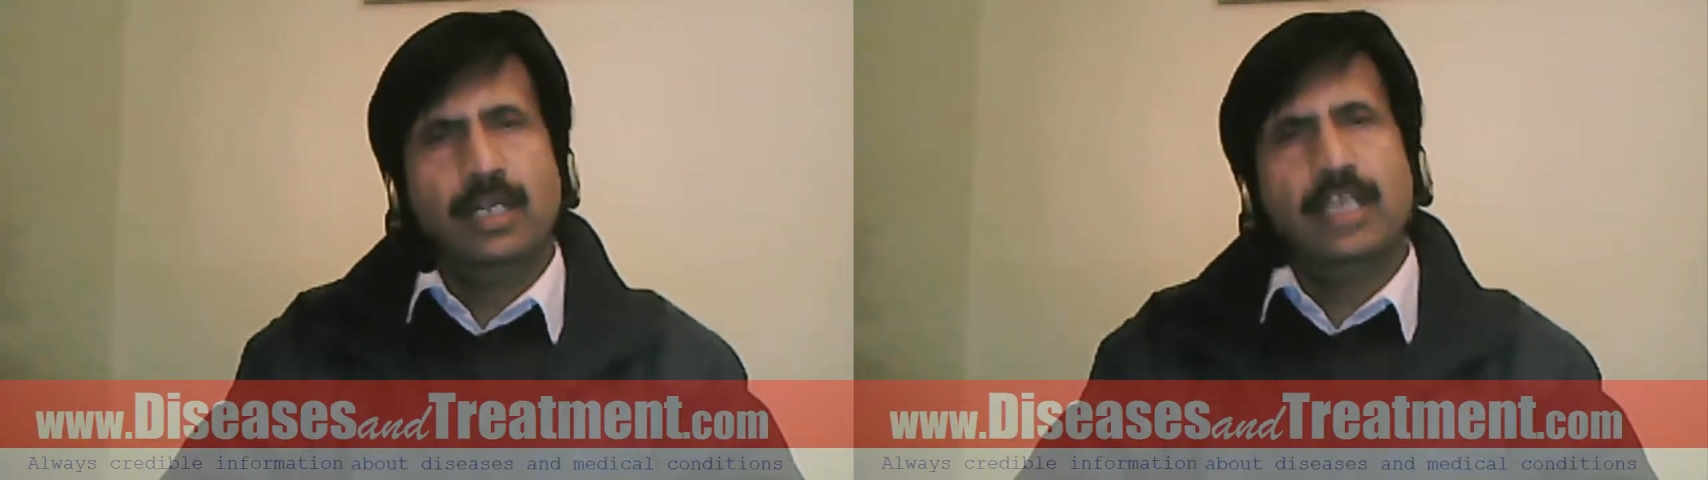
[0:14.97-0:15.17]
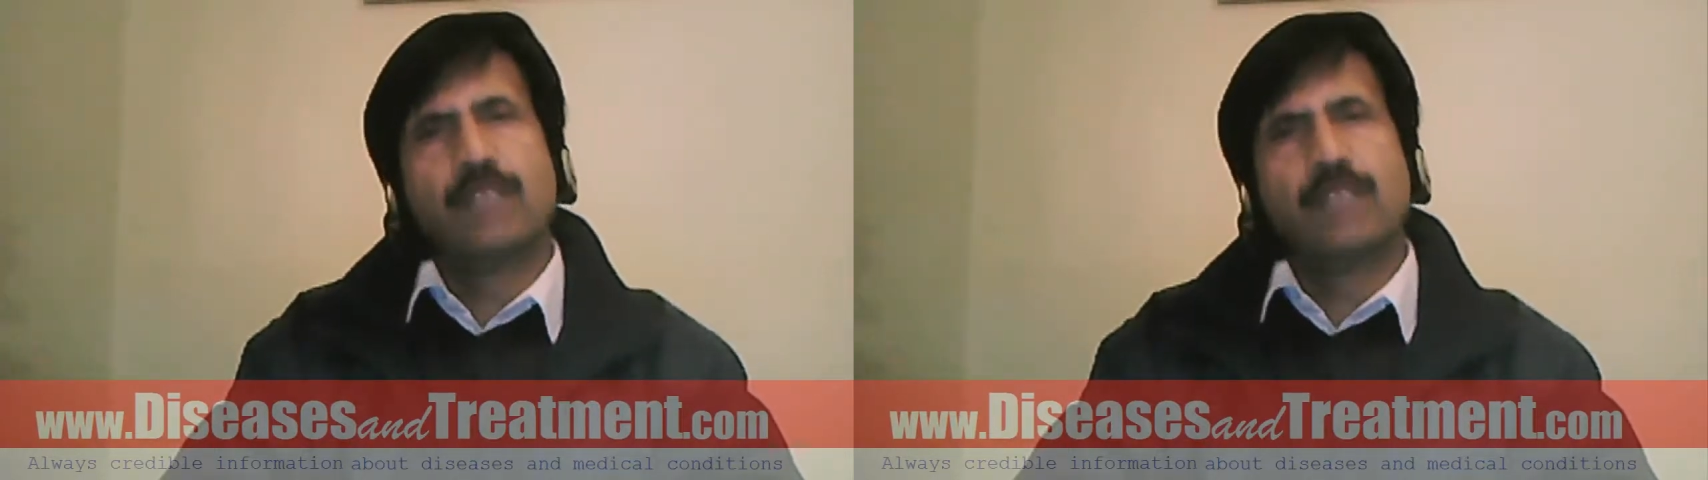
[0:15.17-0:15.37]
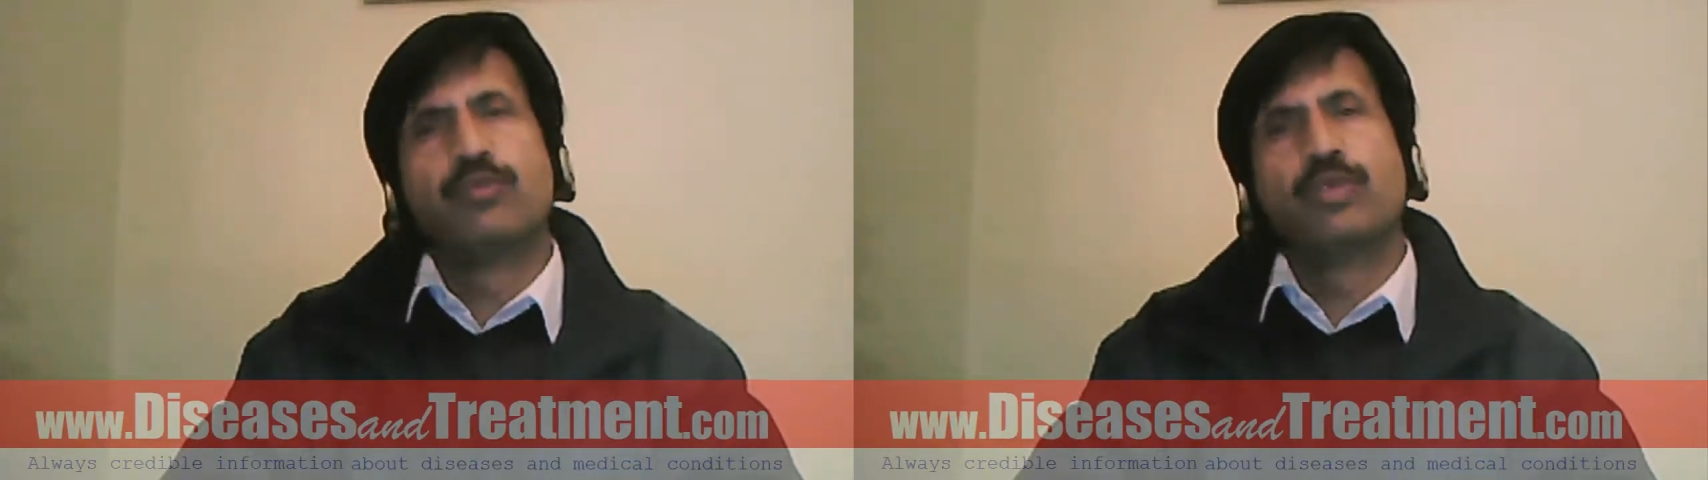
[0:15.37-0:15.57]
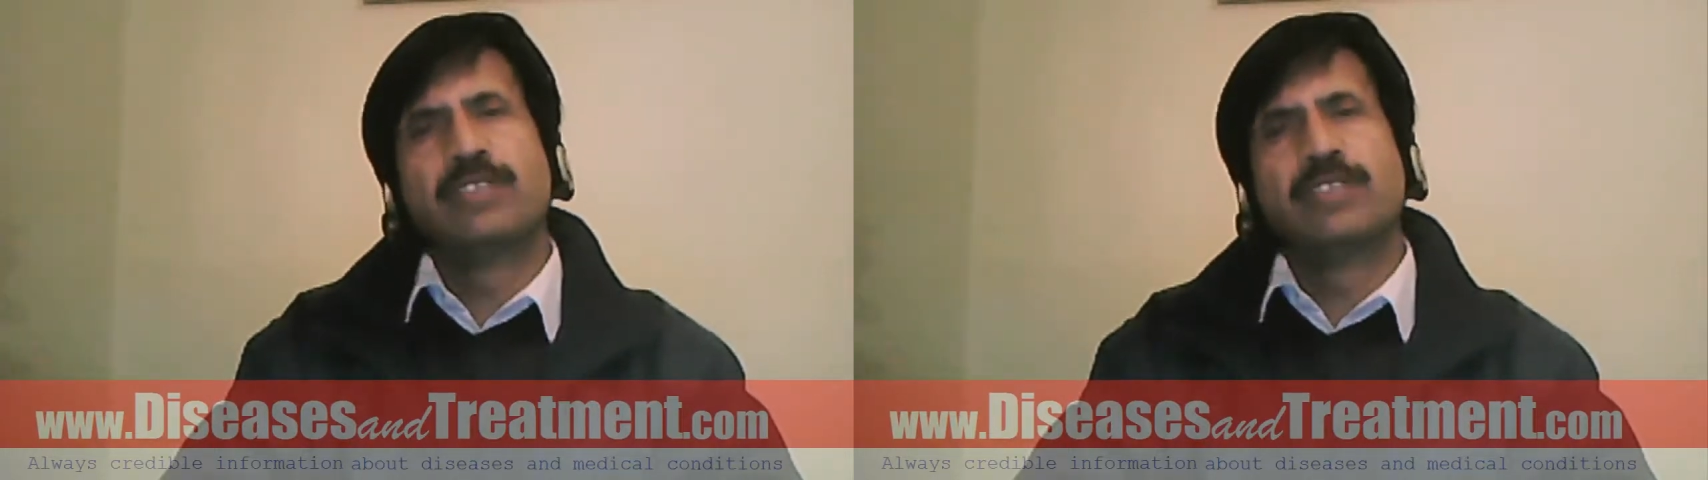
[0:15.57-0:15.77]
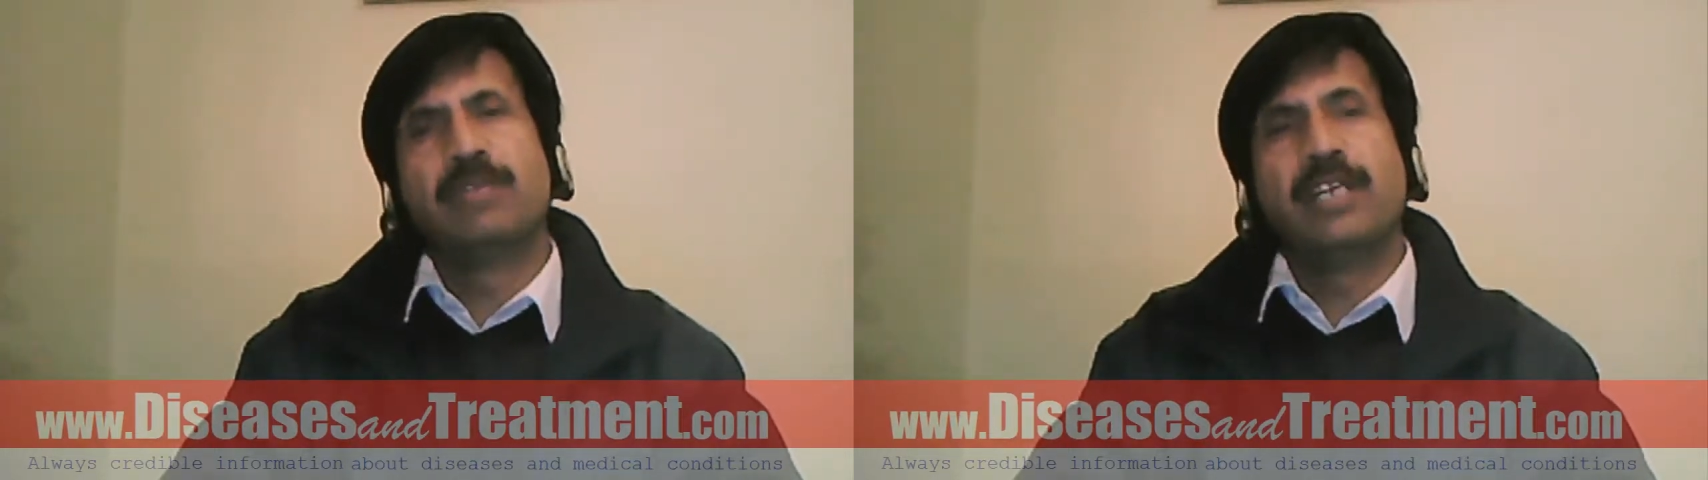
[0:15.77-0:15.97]
And the food
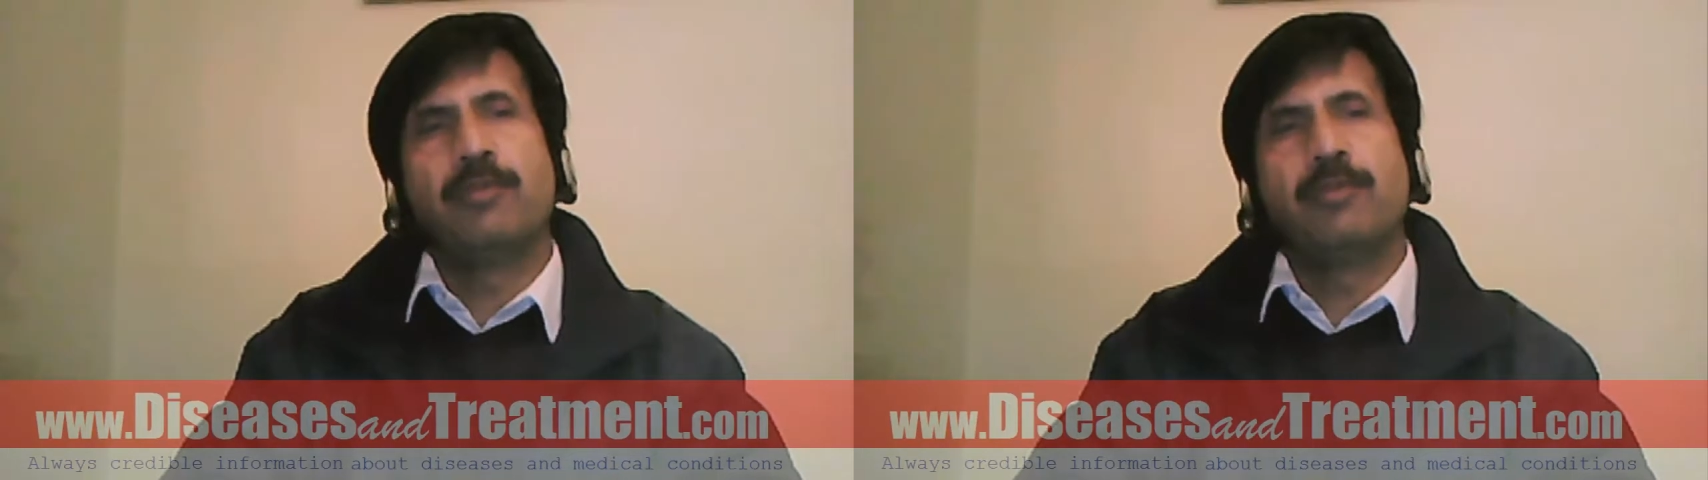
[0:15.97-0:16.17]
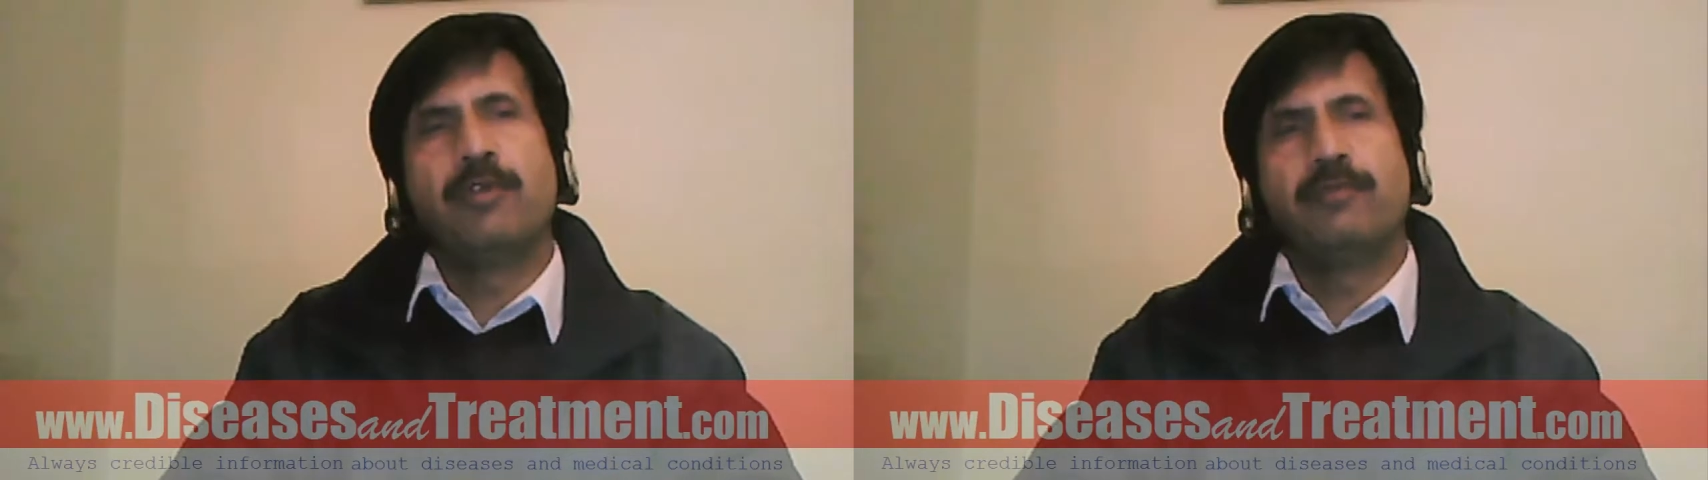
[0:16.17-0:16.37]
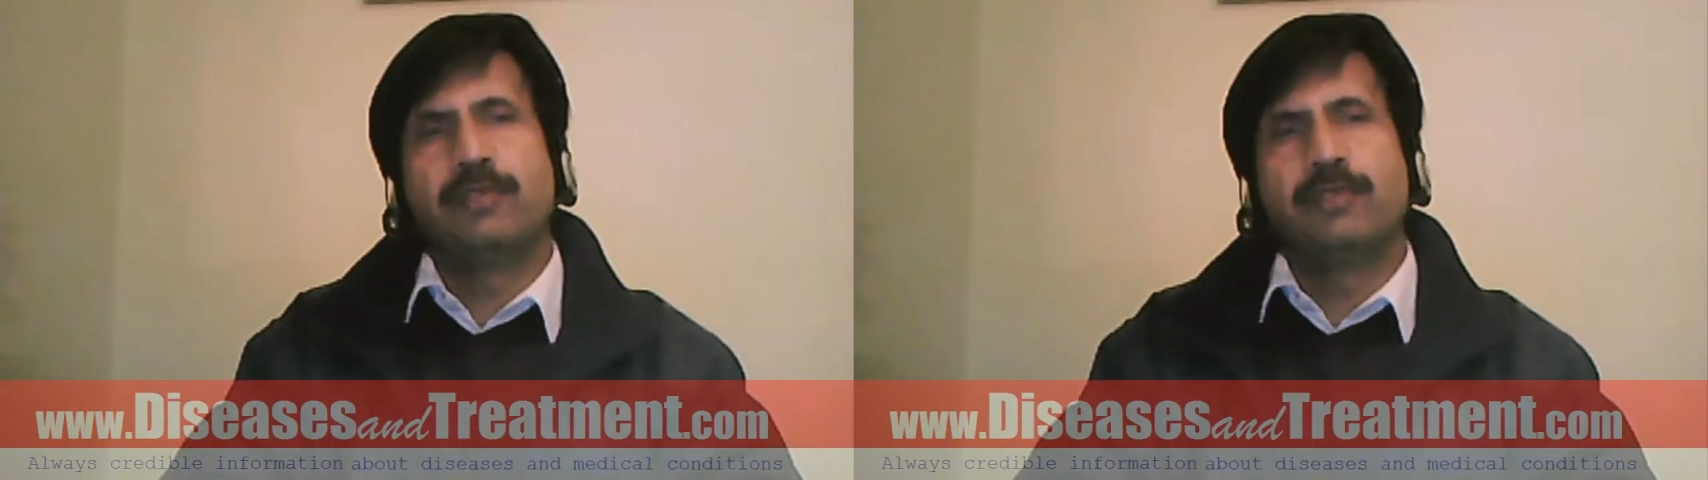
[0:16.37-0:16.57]
is made up of